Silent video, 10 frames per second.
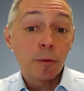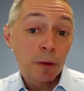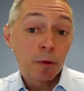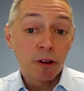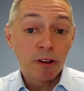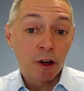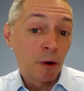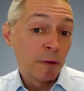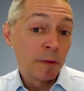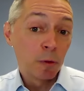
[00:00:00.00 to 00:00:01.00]
the people that they're
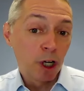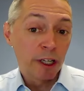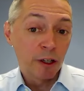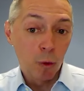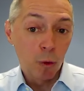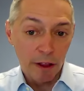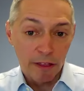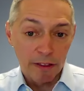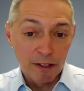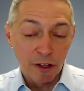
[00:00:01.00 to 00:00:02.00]
going to be working
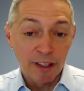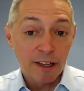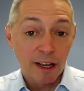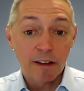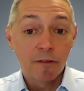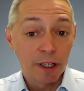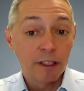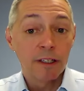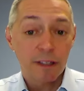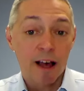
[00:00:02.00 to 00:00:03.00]
with. So they take
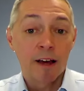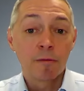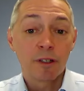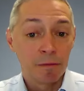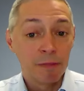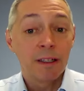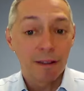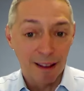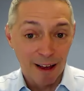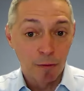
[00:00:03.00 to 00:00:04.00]
really time to
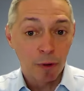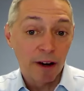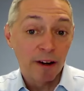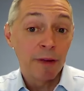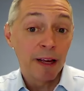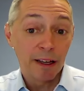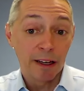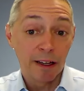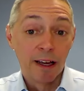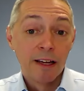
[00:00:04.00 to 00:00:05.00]
meet them prior to
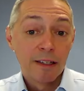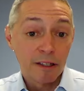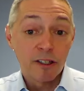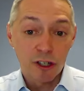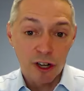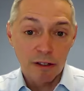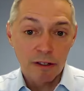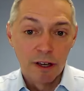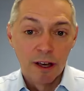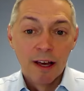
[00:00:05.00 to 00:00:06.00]
making
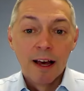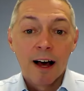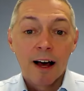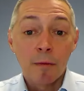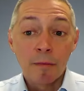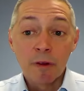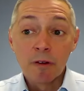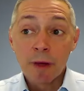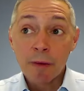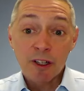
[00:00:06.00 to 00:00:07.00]
decisions.
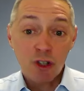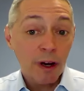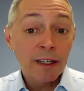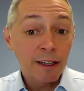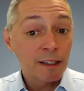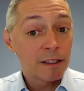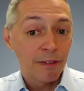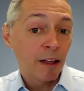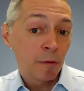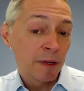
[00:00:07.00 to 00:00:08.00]
Maybe training and
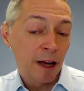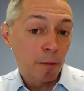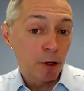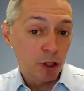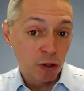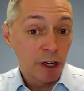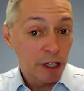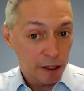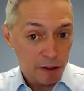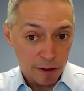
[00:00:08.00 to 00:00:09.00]
development
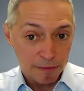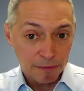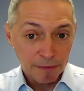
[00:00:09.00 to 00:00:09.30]
opportunities.